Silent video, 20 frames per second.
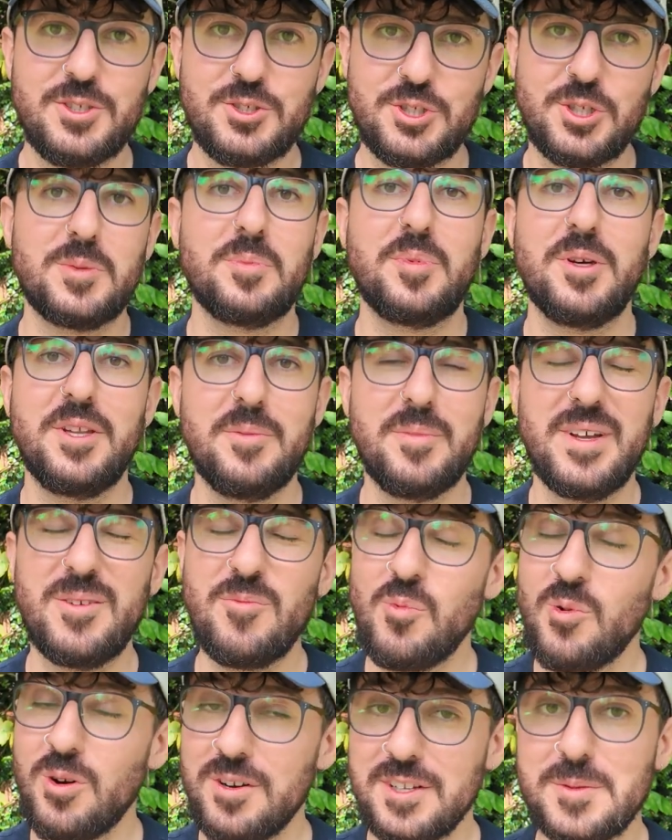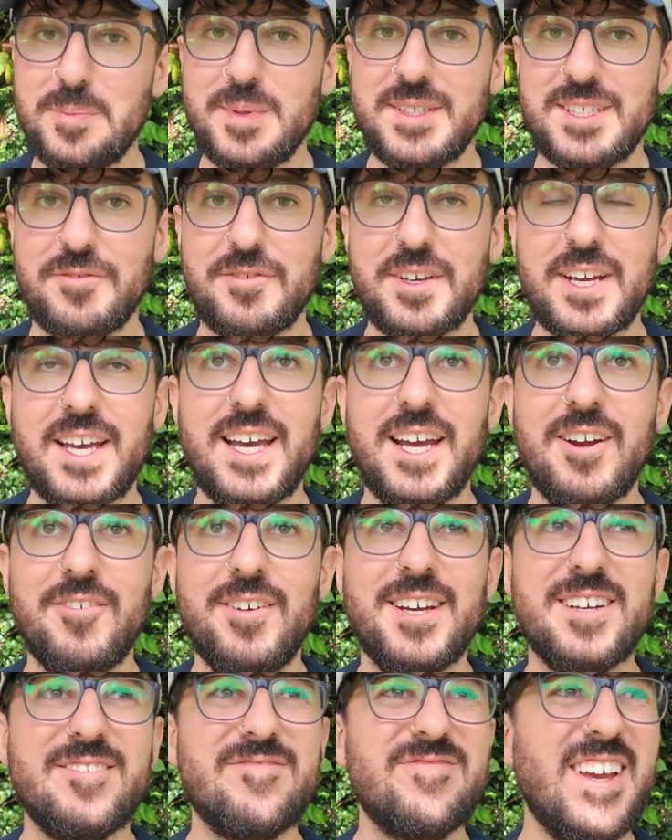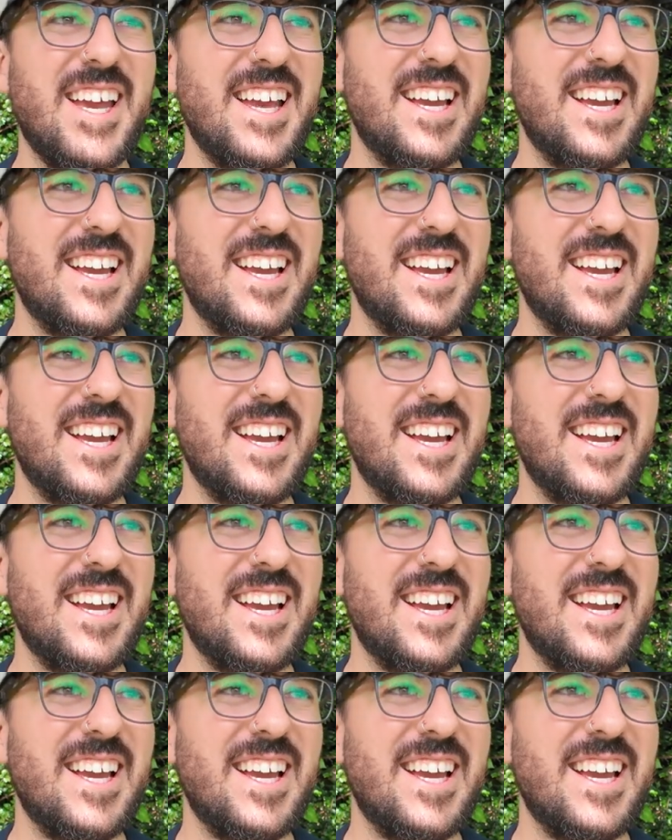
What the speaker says: just putting them in one specific area,